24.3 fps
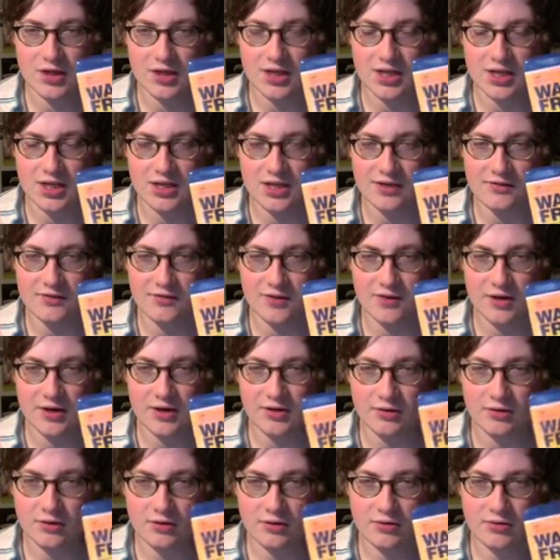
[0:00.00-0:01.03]
and they found
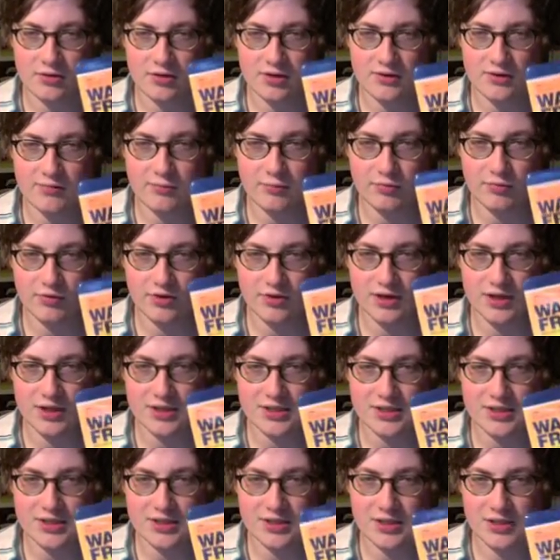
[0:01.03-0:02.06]
a good enough
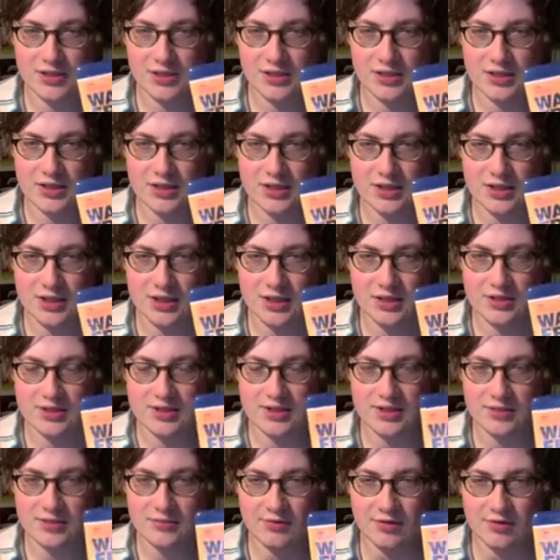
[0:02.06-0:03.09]
print in
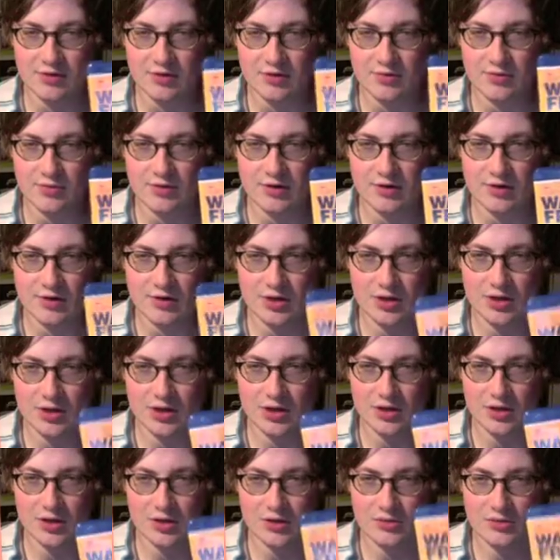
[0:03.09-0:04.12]
somewhere in
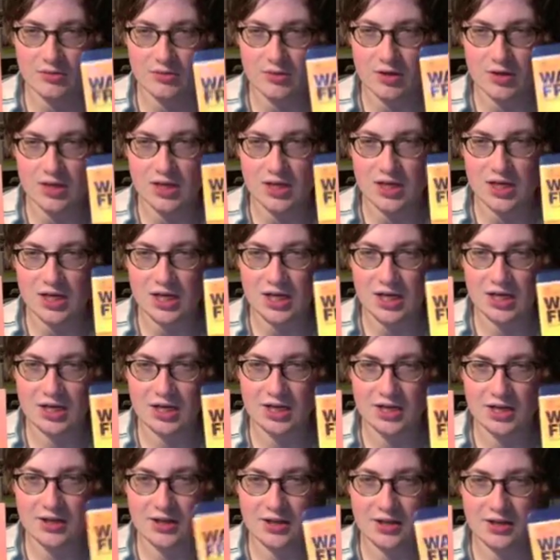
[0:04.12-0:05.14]
America. And
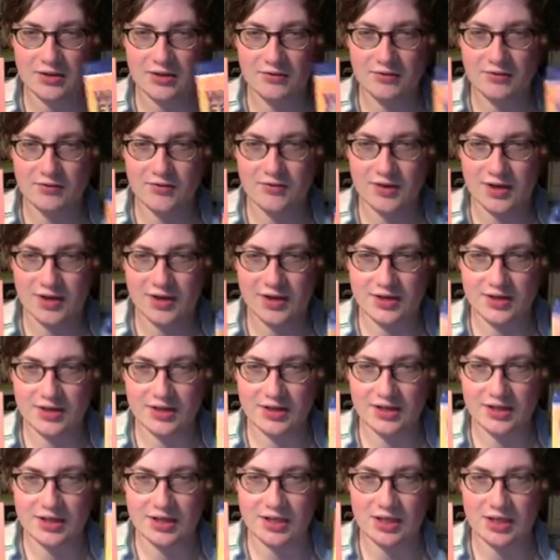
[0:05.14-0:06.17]
now that they've found it
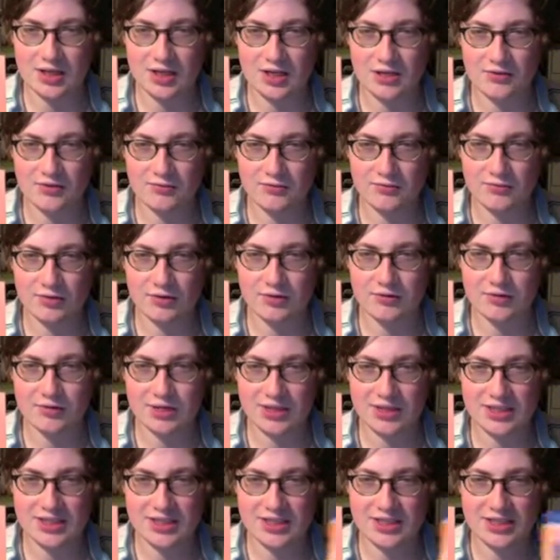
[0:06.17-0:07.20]
again, they've
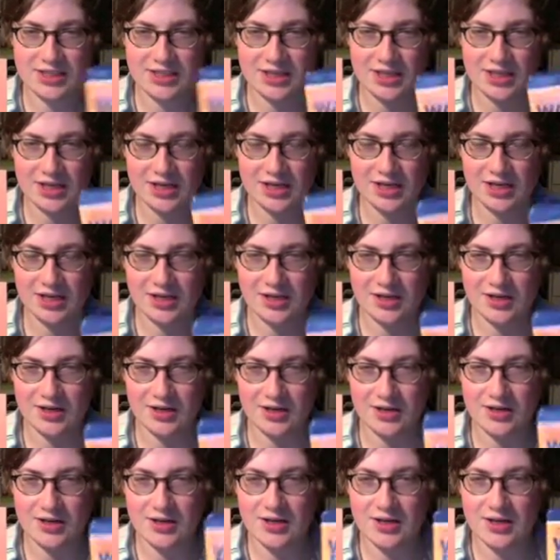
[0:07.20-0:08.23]
re-released it to Cannes,
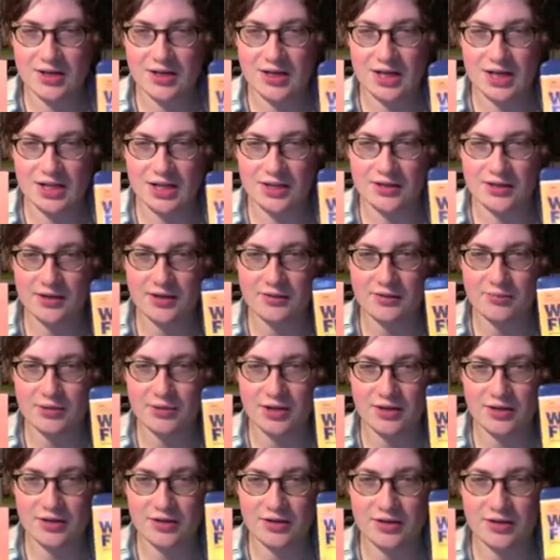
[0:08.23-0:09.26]
and the,
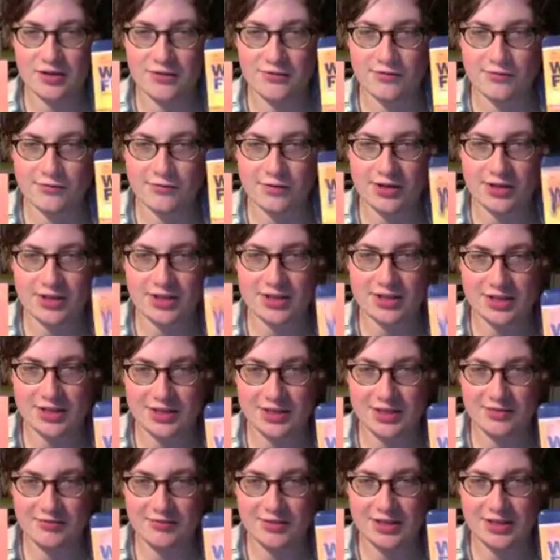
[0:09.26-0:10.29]
apparently the French
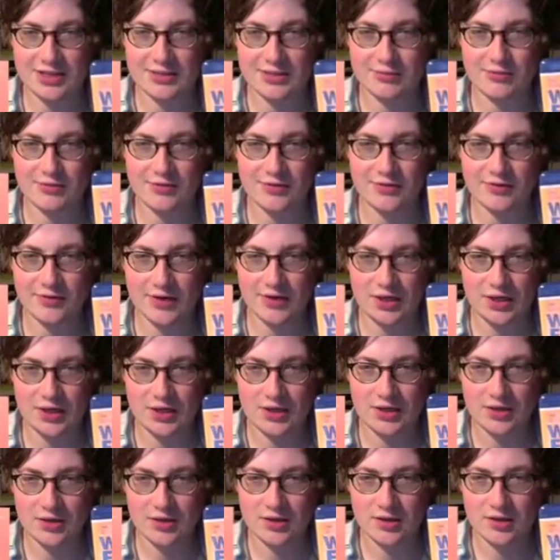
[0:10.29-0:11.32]
love this movie.
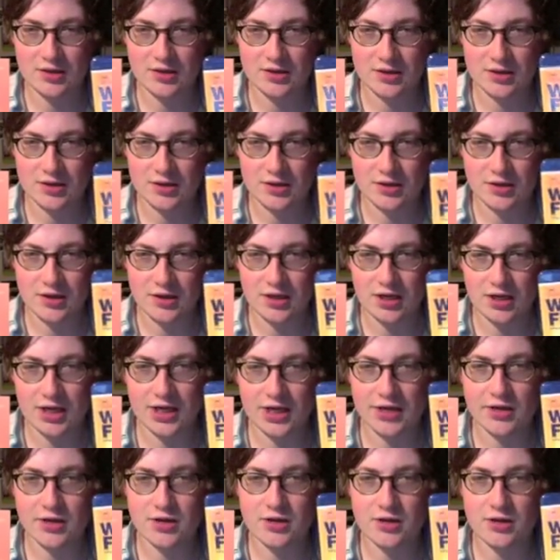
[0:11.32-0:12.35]
I
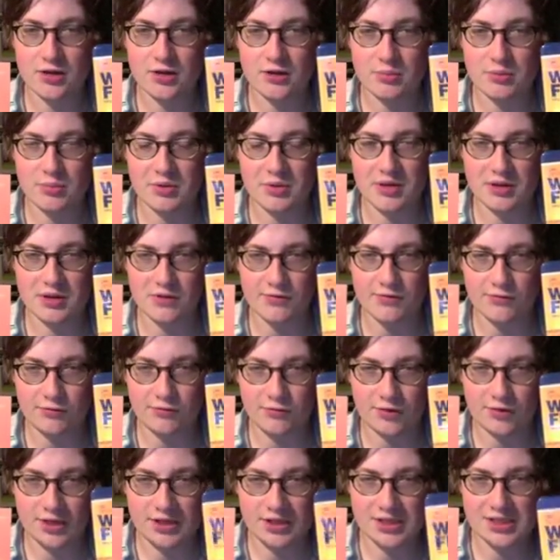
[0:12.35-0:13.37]
don't know, but the
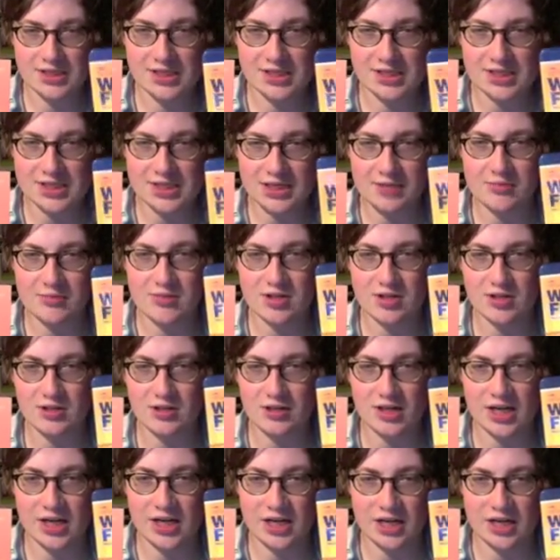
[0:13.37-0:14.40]
French seem to
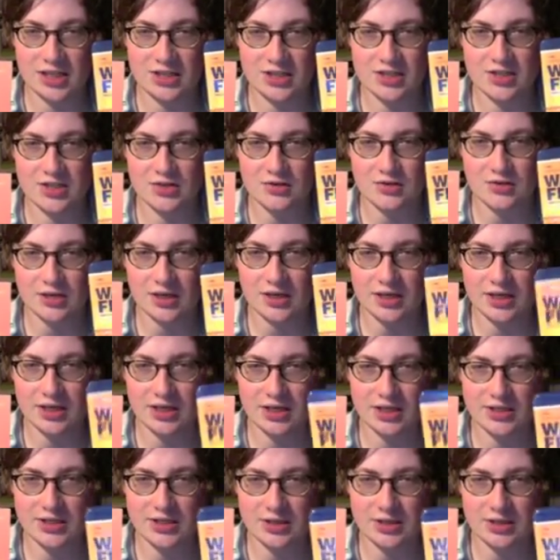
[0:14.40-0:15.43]
like
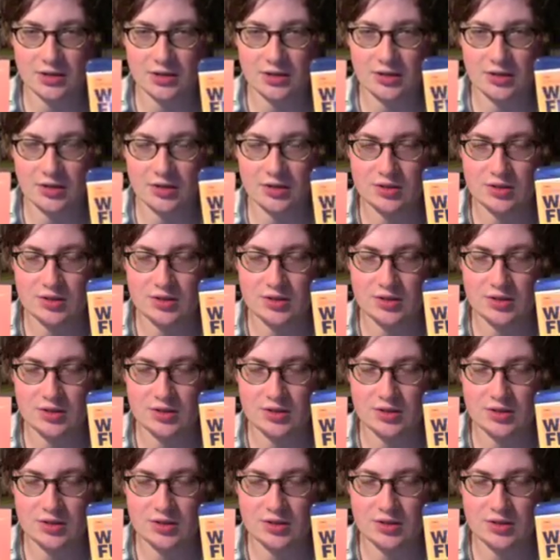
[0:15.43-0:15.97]
Australians a lot.